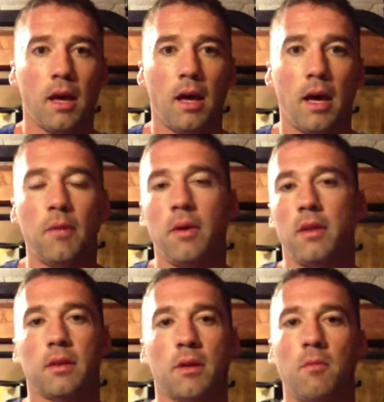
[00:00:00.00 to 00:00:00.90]
I went
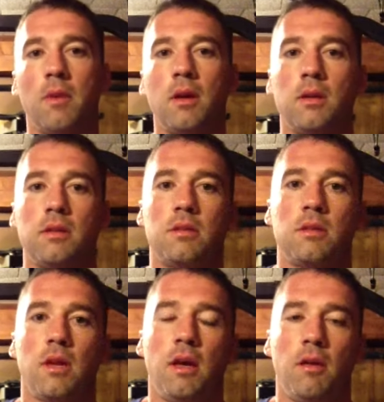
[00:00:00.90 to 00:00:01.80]
through months
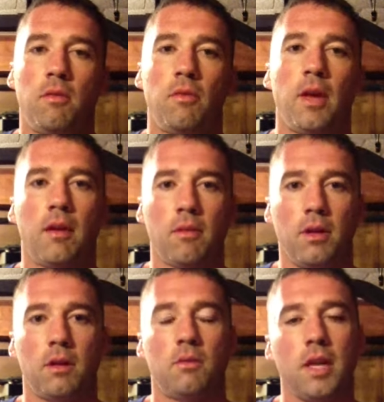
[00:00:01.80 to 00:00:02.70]
of, you
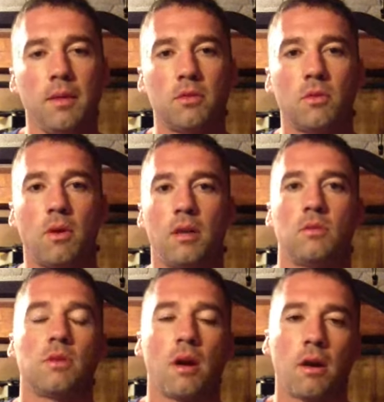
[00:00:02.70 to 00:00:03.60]
know, deep squats
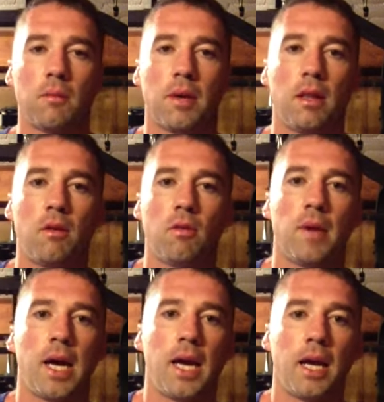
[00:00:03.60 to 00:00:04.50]
was hurting my lower
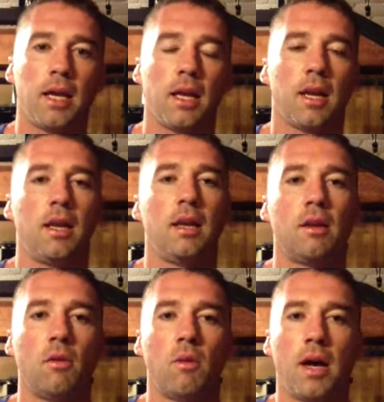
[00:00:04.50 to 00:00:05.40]
back, and I didn't
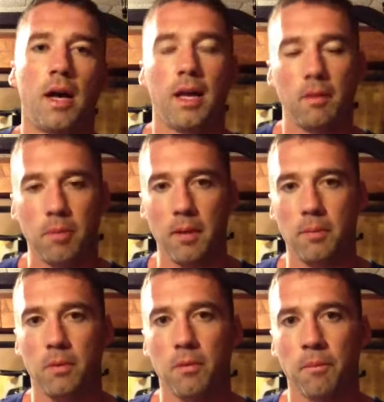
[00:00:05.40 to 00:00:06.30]
know why. I had
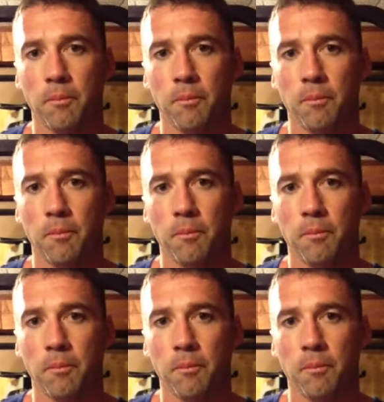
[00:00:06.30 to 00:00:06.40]
people